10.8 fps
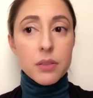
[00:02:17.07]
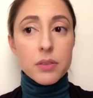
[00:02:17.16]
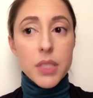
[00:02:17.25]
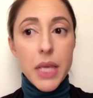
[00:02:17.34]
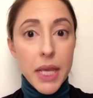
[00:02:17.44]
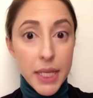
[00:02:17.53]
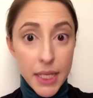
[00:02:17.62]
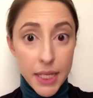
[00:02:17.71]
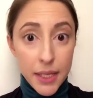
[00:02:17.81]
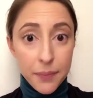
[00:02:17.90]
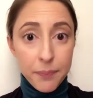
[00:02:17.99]
take
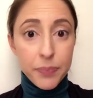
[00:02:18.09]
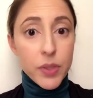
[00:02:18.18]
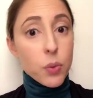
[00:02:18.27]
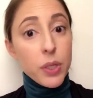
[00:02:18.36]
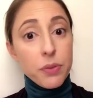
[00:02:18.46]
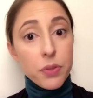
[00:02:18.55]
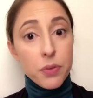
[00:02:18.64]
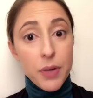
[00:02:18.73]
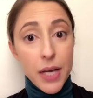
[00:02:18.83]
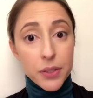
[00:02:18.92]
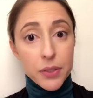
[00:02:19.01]
in quite a few
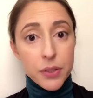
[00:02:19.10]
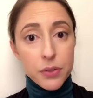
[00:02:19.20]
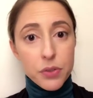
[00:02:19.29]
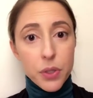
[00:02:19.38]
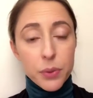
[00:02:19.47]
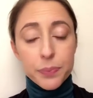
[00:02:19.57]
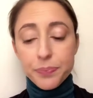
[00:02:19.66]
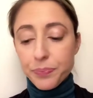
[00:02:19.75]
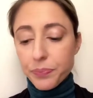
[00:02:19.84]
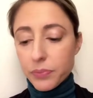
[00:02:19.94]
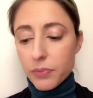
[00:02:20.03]
factors. So
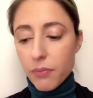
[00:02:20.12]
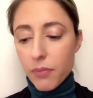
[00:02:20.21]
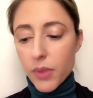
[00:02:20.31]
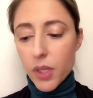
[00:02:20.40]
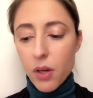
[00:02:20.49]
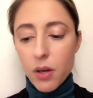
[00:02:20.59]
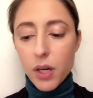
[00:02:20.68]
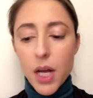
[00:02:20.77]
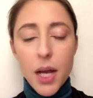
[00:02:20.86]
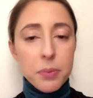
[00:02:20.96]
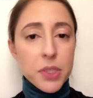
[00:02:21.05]
our
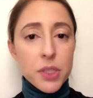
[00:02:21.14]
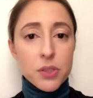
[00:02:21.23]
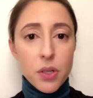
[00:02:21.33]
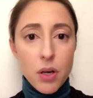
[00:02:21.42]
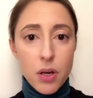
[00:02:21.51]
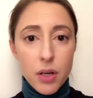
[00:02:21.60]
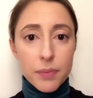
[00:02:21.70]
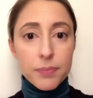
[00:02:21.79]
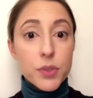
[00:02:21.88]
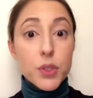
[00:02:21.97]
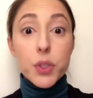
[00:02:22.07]
options are,
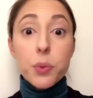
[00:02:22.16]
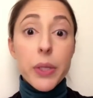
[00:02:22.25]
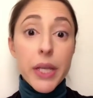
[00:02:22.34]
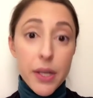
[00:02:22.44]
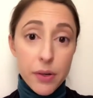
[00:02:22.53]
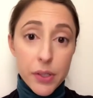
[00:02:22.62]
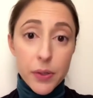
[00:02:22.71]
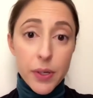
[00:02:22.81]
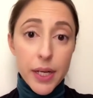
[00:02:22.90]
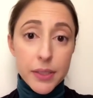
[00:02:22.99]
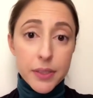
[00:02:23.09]
do we error
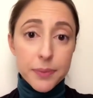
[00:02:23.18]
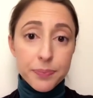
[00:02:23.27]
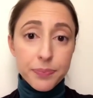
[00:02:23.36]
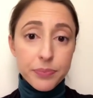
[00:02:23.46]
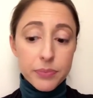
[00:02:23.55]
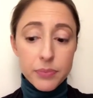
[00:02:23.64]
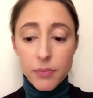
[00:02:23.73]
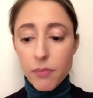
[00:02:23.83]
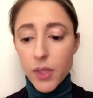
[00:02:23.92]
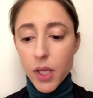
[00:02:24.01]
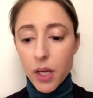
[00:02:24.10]
correct?
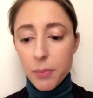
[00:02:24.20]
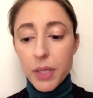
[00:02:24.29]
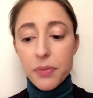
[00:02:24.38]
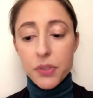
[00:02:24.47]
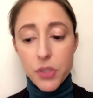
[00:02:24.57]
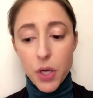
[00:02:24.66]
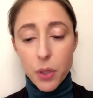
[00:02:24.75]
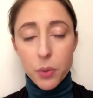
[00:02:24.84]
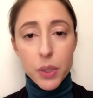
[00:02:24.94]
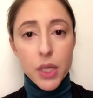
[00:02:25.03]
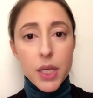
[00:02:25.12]
If
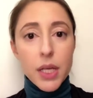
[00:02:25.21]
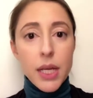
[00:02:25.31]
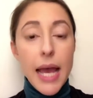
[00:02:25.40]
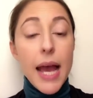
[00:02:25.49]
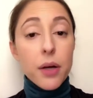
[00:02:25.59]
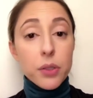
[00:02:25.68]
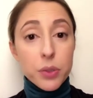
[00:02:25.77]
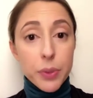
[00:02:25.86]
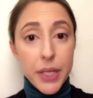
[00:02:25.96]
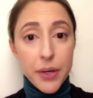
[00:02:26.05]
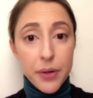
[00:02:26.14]
so, how do
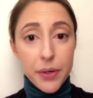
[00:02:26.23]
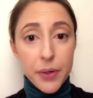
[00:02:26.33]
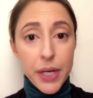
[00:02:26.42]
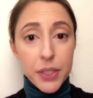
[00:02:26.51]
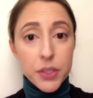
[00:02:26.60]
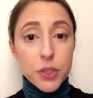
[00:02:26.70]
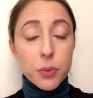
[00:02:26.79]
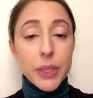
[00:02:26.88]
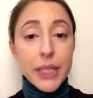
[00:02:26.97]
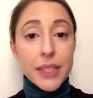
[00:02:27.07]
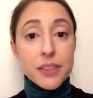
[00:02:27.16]
we error correct? Do
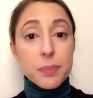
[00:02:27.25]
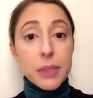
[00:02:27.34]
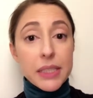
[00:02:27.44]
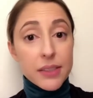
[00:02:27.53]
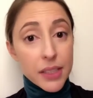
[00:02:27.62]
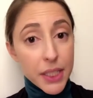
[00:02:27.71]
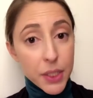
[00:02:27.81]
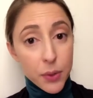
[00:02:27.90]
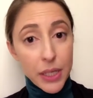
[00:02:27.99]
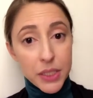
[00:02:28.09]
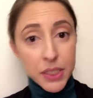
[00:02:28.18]
we explicitly
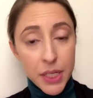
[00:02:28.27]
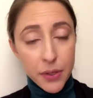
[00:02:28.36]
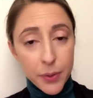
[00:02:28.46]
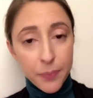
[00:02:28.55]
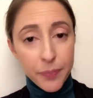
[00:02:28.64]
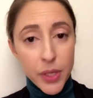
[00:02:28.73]
correct an error?